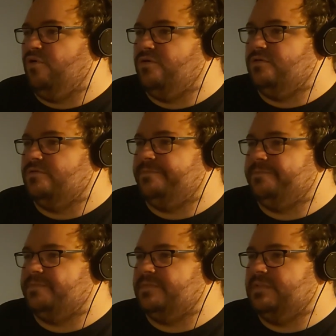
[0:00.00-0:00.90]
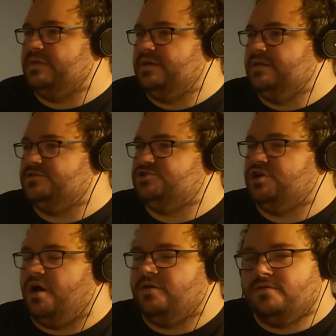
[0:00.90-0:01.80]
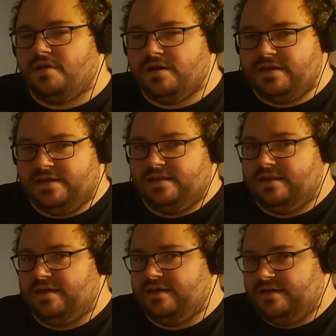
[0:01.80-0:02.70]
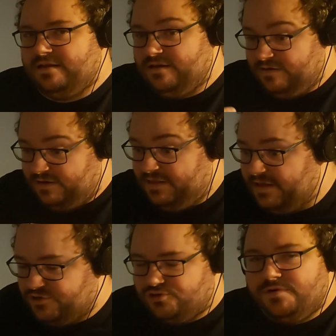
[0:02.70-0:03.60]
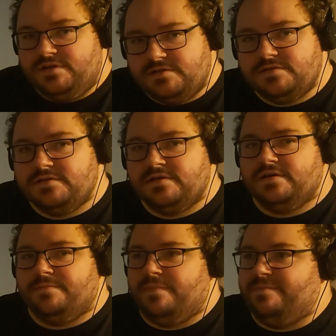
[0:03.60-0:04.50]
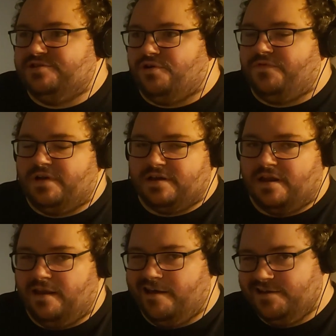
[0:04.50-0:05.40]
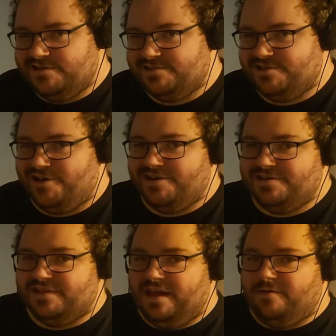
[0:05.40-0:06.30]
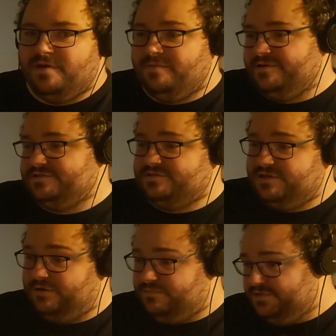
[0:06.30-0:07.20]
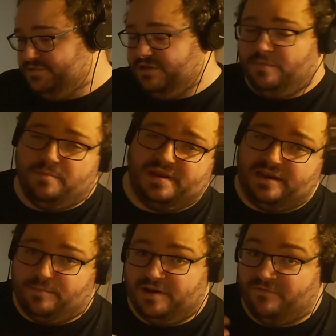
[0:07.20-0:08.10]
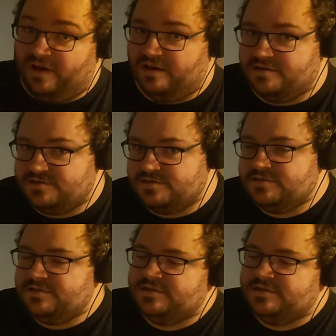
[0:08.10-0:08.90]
more childlike in their drawings, maybe to offer, like, a lighter side to the anime because, you know, it seems like there might be a little bit of violence,